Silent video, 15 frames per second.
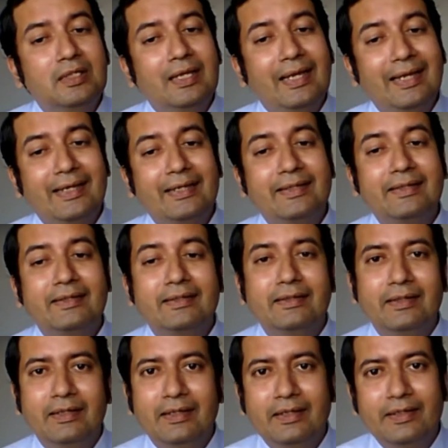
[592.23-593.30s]
and
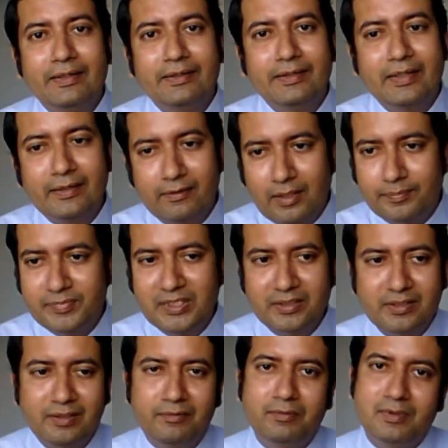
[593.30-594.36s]
their
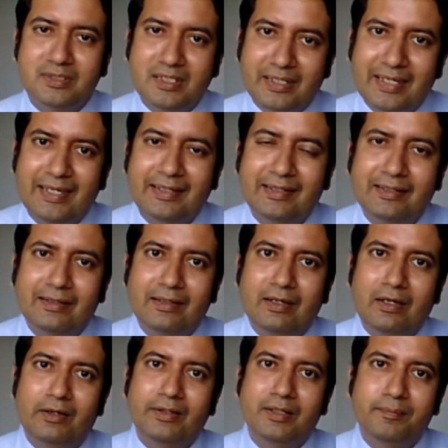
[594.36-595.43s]
objective was again
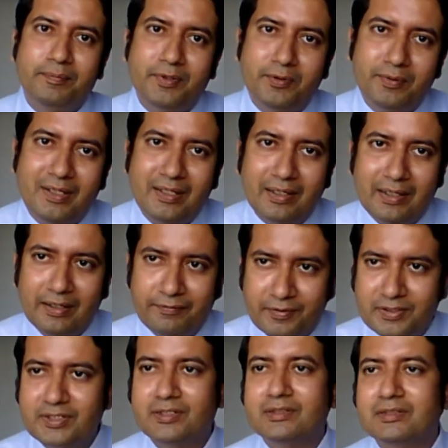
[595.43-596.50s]
on improving
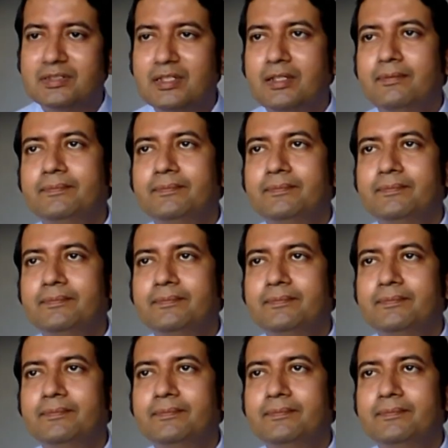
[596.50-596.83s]
efficiency.